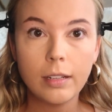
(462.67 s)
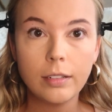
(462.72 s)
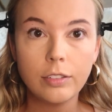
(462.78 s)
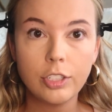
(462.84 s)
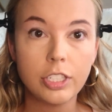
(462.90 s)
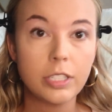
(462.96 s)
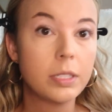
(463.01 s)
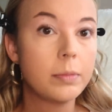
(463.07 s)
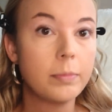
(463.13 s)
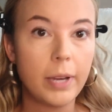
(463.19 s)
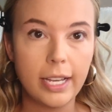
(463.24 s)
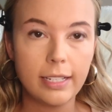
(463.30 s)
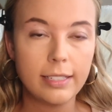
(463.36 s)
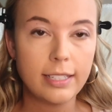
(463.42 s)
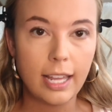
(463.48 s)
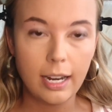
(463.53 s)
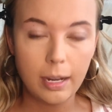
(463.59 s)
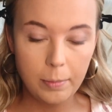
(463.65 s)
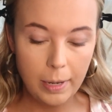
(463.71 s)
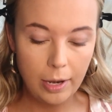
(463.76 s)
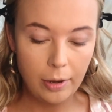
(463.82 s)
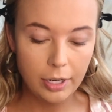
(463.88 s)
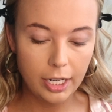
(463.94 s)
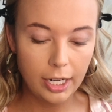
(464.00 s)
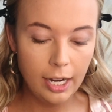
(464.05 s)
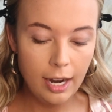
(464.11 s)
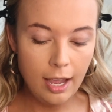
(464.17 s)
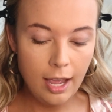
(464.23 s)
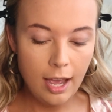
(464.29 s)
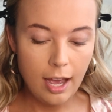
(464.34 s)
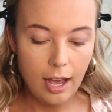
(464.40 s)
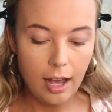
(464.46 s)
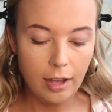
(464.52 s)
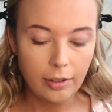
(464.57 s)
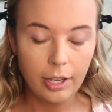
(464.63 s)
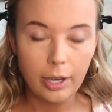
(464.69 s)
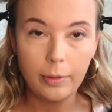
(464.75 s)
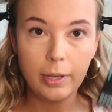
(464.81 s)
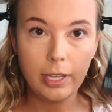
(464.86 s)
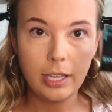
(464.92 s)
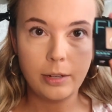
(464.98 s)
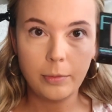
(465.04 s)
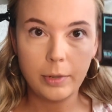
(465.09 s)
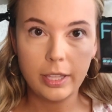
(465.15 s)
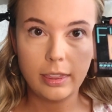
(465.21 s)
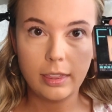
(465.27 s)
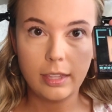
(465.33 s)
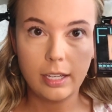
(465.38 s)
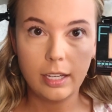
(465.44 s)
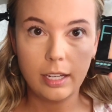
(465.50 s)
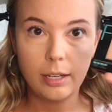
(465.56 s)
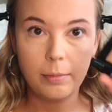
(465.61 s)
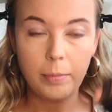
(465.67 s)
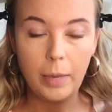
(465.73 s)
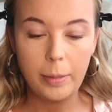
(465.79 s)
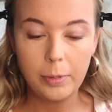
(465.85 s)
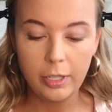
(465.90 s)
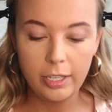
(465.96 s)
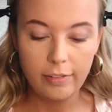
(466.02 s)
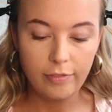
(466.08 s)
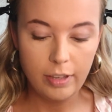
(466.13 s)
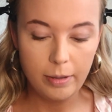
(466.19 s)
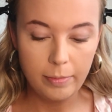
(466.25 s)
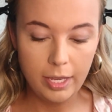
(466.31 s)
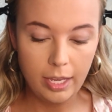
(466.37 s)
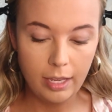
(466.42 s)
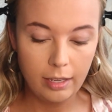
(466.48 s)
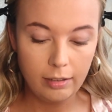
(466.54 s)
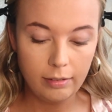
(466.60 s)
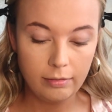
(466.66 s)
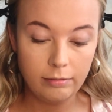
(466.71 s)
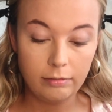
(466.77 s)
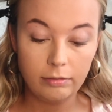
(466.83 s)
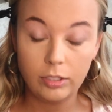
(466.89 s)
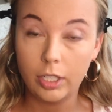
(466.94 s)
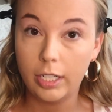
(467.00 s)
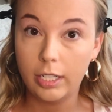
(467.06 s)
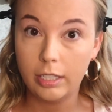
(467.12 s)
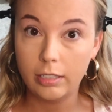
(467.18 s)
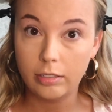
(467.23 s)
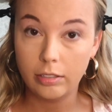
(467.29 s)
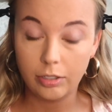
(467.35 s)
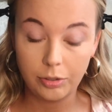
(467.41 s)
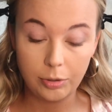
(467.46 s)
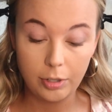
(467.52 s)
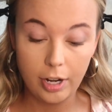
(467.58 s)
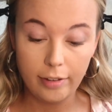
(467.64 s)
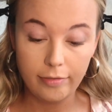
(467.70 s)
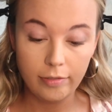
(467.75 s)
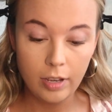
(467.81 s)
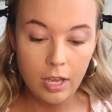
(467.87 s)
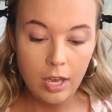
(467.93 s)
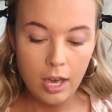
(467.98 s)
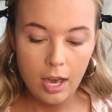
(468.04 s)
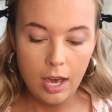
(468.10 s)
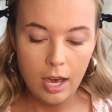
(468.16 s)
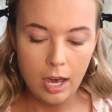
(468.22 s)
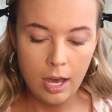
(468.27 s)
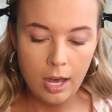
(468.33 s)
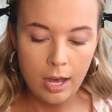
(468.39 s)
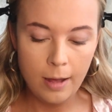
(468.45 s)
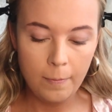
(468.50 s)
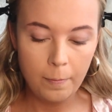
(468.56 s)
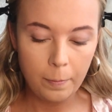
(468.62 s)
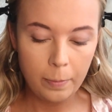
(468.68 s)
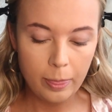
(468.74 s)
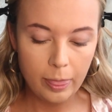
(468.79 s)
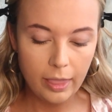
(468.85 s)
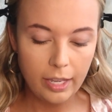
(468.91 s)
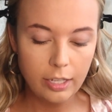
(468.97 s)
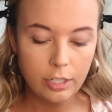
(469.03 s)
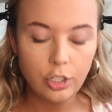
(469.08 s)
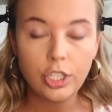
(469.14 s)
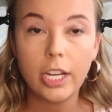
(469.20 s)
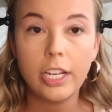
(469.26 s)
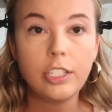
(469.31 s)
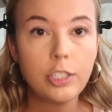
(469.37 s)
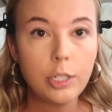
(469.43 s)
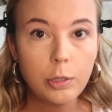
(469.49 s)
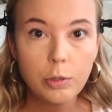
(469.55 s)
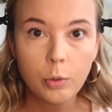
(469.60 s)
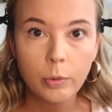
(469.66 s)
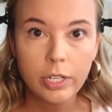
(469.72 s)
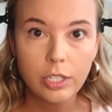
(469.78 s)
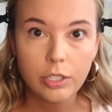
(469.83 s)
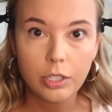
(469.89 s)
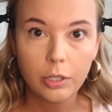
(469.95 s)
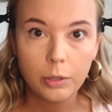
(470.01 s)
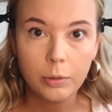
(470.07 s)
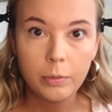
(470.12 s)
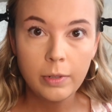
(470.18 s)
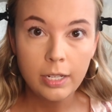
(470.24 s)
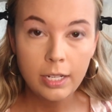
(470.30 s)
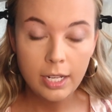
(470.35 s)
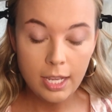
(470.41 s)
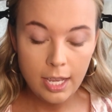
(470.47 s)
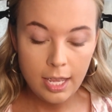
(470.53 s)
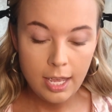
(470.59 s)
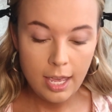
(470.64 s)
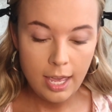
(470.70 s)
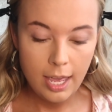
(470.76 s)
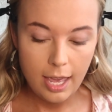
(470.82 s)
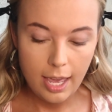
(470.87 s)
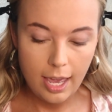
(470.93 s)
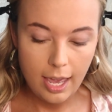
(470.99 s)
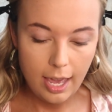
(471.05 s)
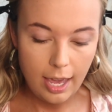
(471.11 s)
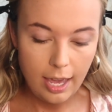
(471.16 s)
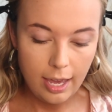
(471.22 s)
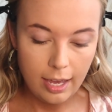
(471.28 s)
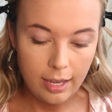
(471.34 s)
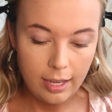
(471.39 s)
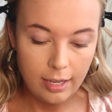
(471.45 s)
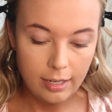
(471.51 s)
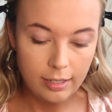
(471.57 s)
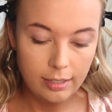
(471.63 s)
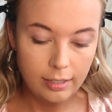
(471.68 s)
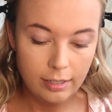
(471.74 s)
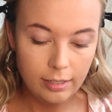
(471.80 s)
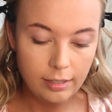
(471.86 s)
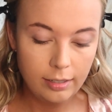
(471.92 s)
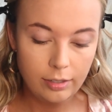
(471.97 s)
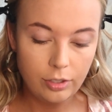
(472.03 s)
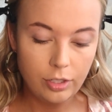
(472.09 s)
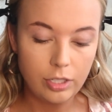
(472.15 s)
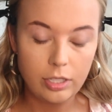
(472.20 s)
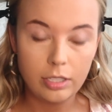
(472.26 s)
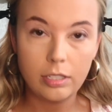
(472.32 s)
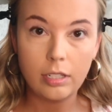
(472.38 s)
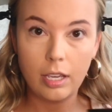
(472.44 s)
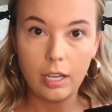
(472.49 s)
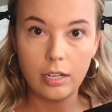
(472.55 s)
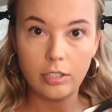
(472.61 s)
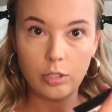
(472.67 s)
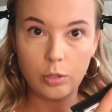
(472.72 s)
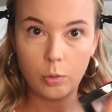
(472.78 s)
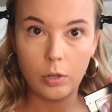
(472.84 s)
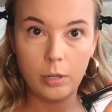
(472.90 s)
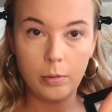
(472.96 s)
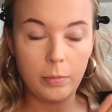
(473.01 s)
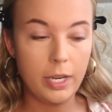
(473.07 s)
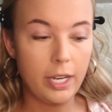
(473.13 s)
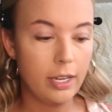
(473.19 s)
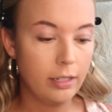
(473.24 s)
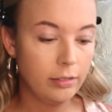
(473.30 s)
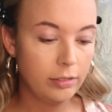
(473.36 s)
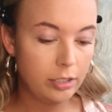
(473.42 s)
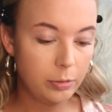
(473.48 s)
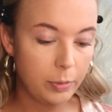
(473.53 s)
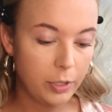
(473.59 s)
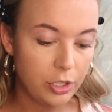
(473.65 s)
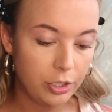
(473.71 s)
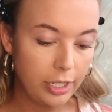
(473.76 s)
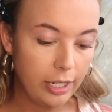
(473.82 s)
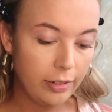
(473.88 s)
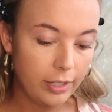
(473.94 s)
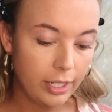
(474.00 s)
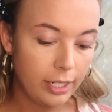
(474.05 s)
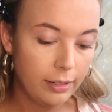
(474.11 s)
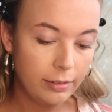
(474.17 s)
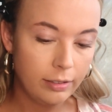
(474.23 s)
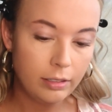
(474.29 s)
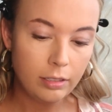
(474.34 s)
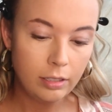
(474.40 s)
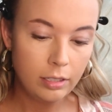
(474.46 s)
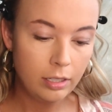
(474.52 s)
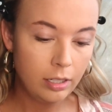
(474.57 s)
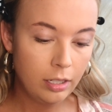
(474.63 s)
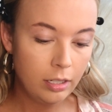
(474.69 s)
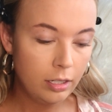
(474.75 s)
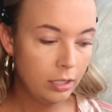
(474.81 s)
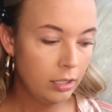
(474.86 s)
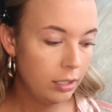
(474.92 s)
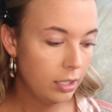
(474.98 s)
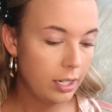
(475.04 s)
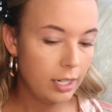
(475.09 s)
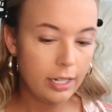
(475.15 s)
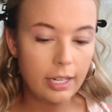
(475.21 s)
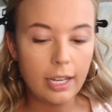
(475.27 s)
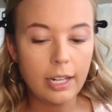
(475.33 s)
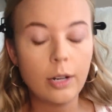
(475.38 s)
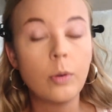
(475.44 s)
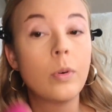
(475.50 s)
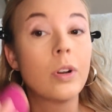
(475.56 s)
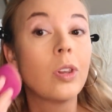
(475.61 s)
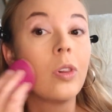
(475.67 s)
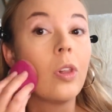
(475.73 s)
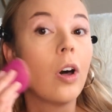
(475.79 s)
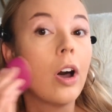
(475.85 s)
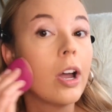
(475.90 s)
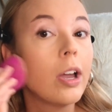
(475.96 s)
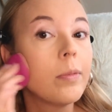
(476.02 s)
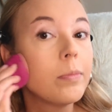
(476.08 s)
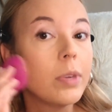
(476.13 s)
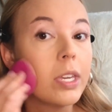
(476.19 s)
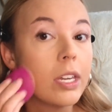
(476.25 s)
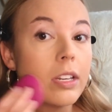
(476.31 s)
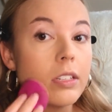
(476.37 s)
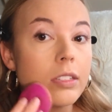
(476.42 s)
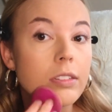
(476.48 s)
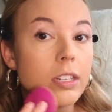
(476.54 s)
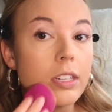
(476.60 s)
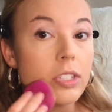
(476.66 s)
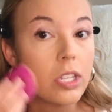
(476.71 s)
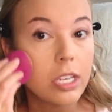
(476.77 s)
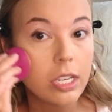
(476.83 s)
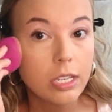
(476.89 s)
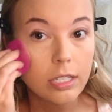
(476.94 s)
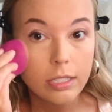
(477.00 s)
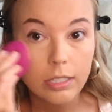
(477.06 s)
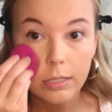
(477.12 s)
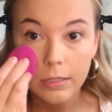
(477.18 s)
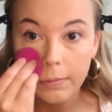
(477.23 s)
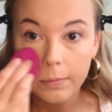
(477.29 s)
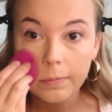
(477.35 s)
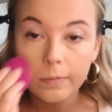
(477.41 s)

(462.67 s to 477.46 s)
just my setting powder, I'll go in with the Maybelline Fit Me. Sorry, this looks rough. In shade 222, and just kind of swirl my sponge around there. I don't want a lot because this is